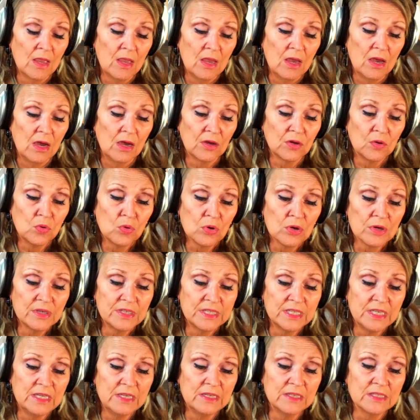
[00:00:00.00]
A
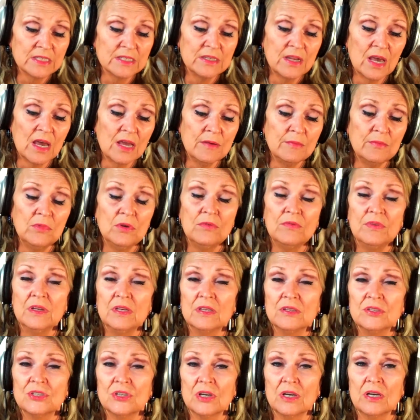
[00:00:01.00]
quarantine is not moving a
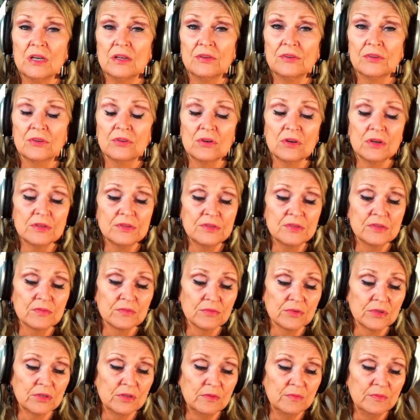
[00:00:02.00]
child across the
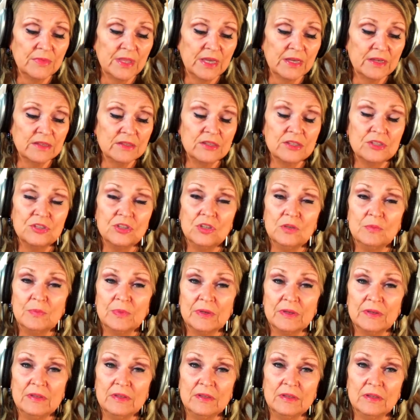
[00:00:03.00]
room. That is
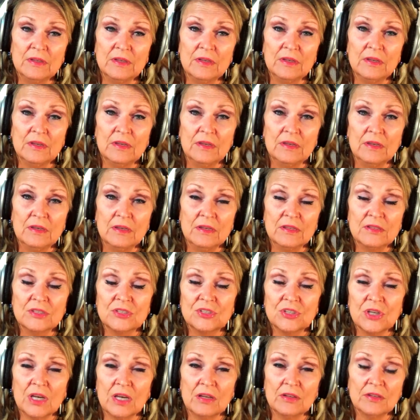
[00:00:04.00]
stupid. It's
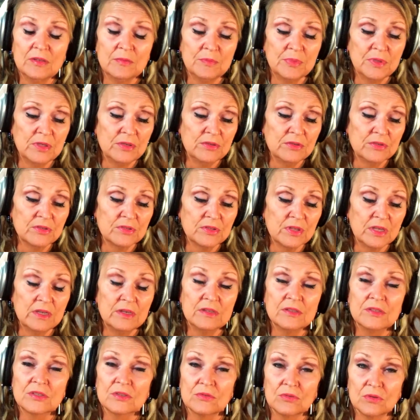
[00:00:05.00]
child abuse, and
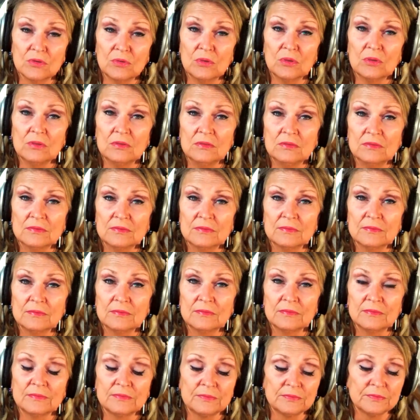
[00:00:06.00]
it's cruel.
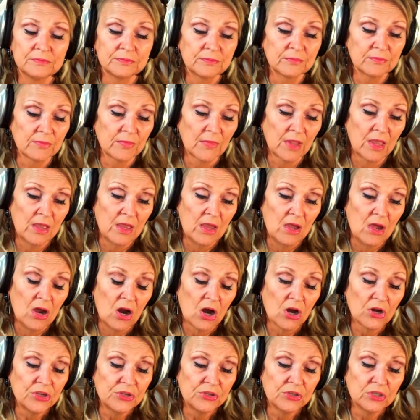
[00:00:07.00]

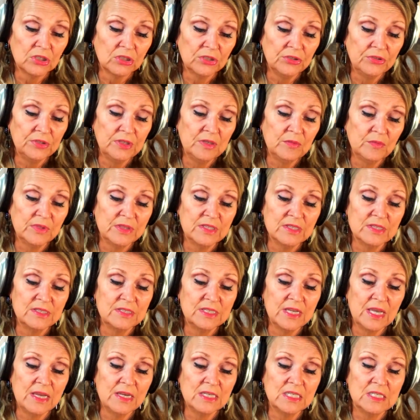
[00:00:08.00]
Are you colluding with the
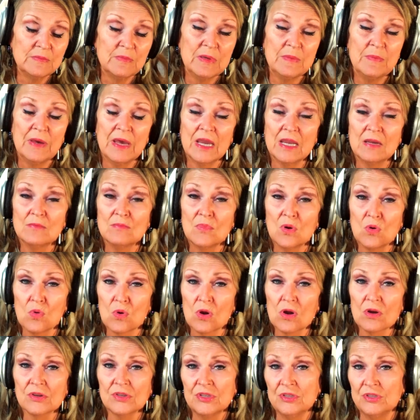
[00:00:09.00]
state to be paid
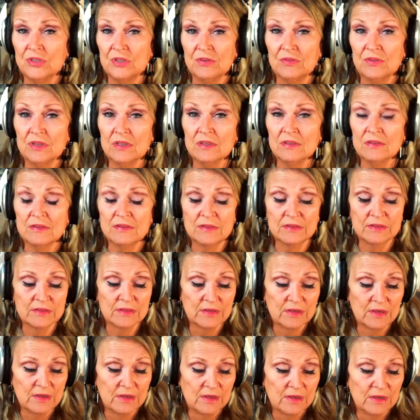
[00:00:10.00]
more to do this?
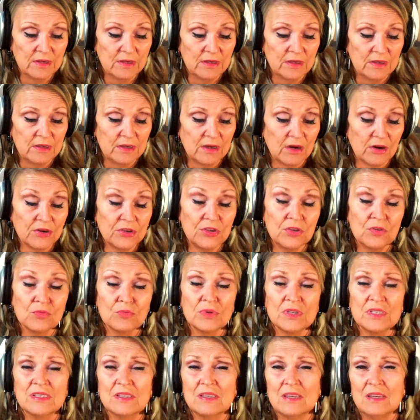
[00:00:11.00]
Are you
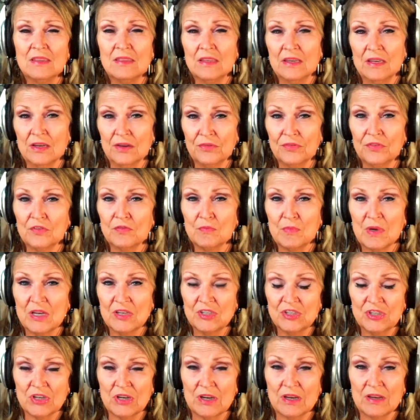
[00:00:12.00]
risking the health of my
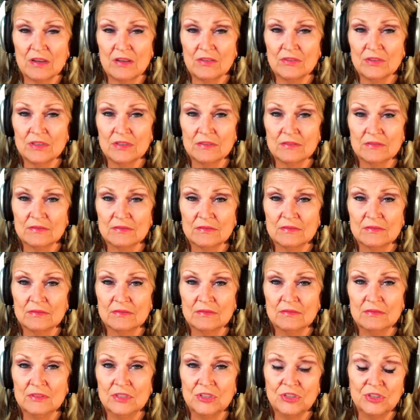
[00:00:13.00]
child
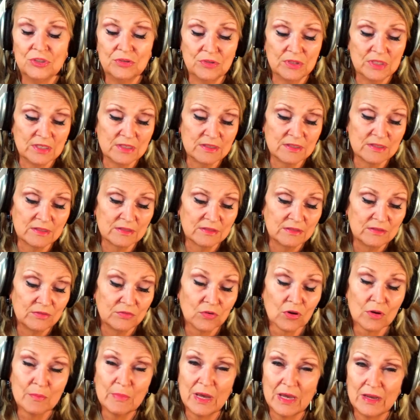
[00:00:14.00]
to do this
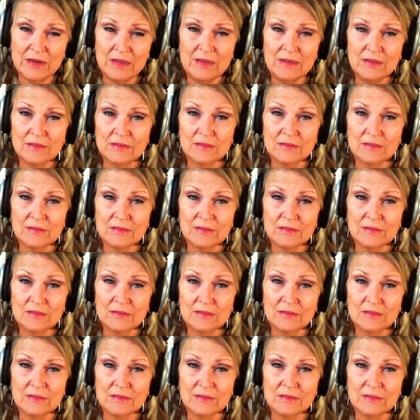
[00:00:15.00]
for money?